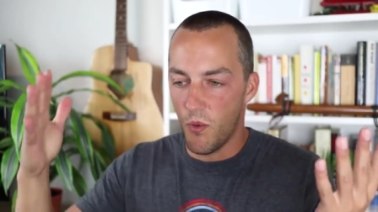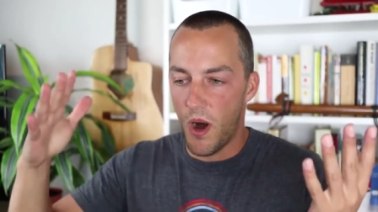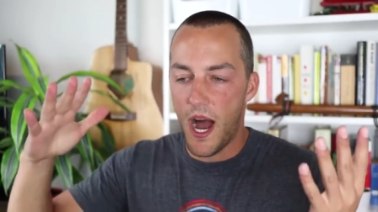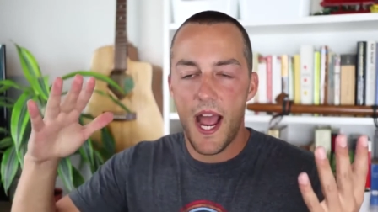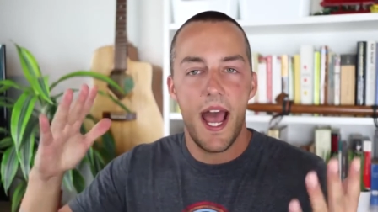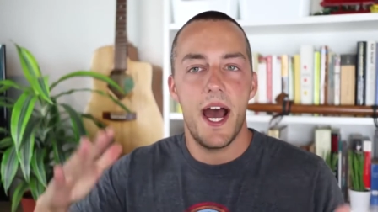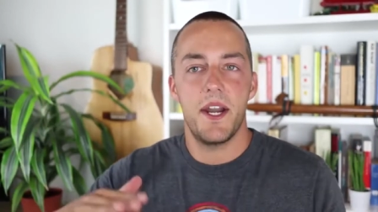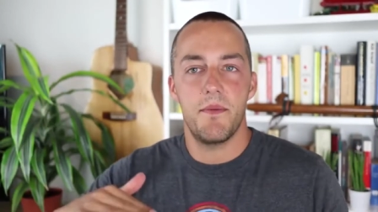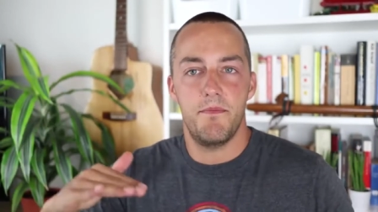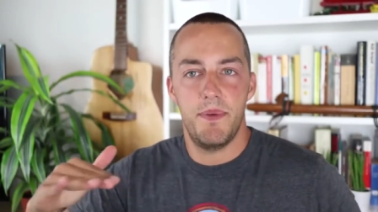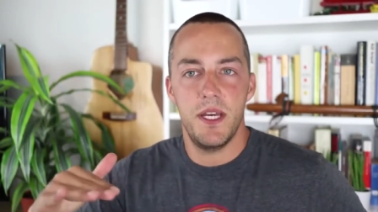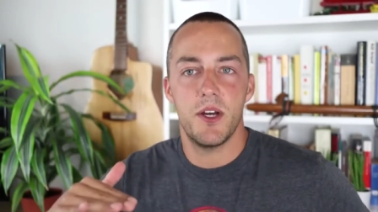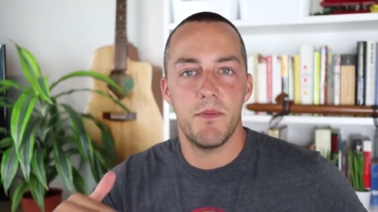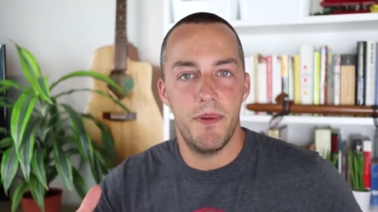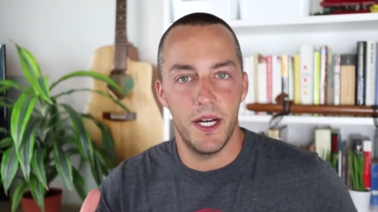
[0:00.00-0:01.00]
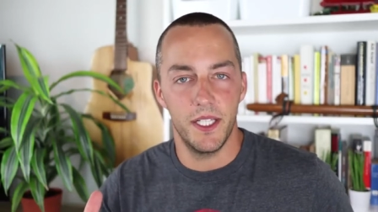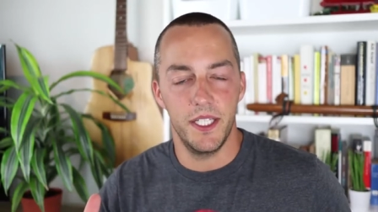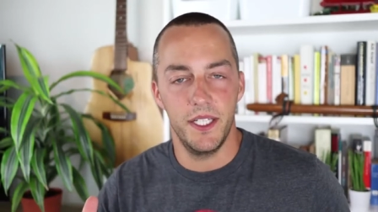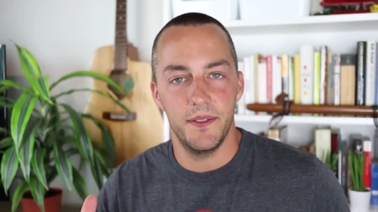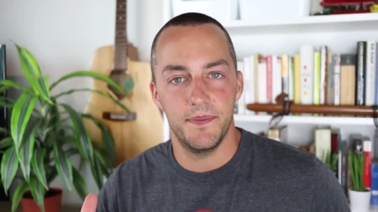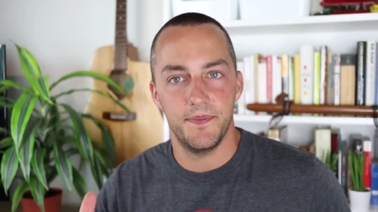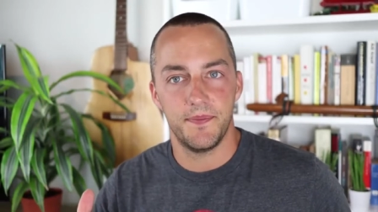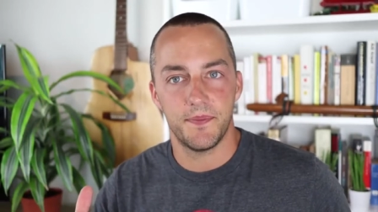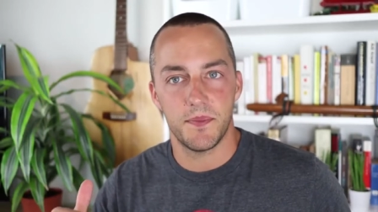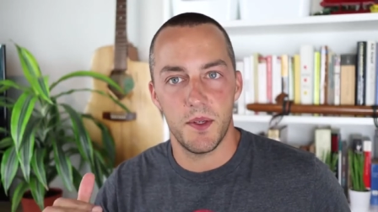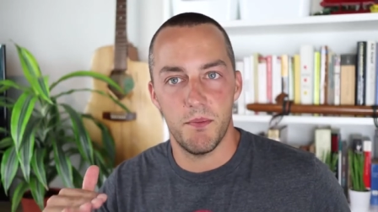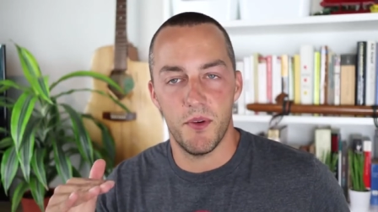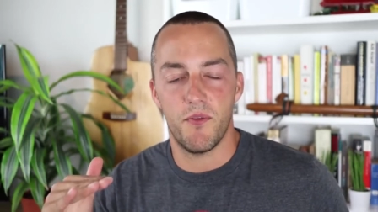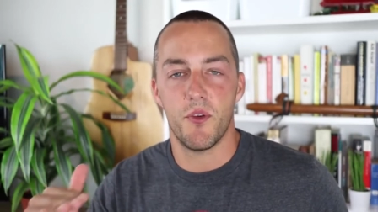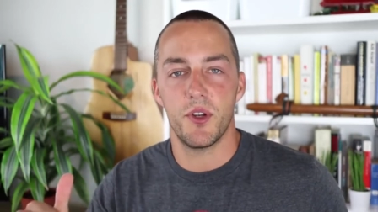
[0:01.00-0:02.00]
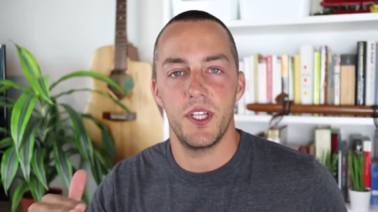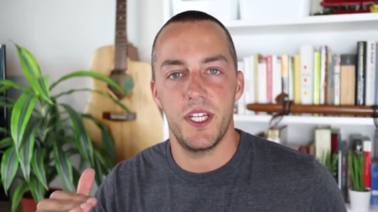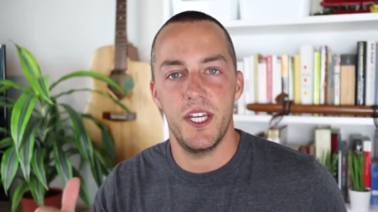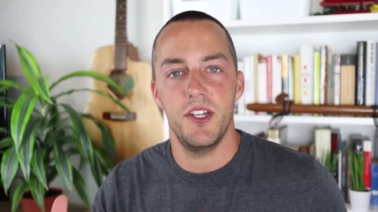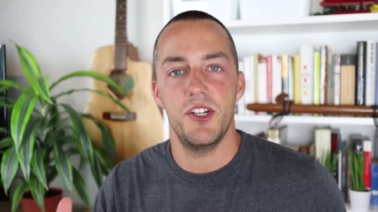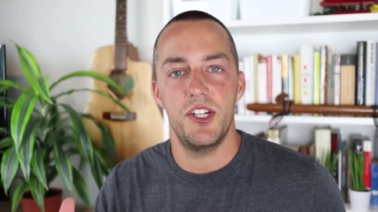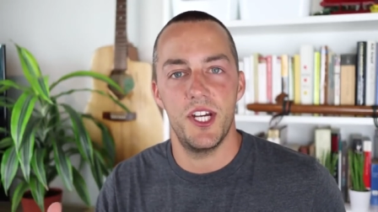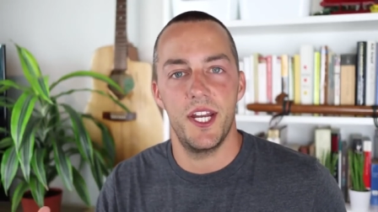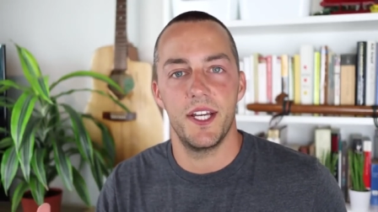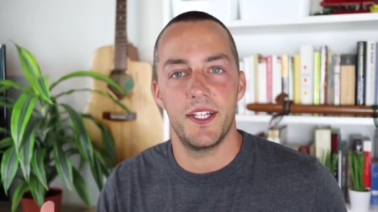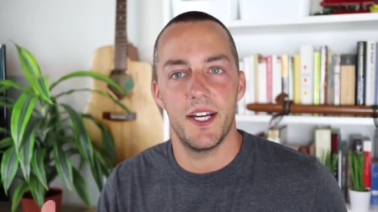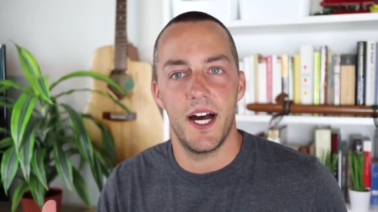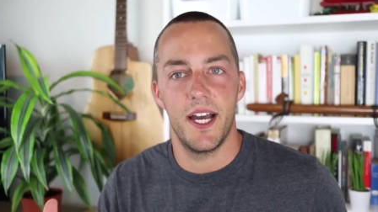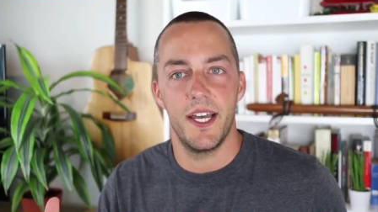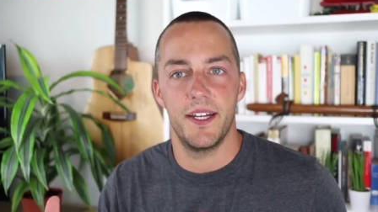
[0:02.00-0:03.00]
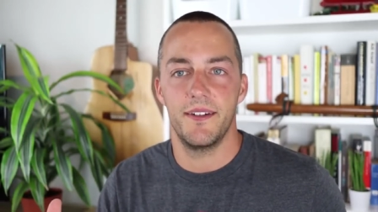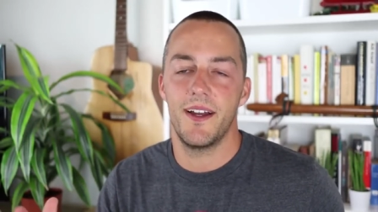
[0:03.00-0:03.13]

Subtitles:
I had a beer belly before the ketogenic diet.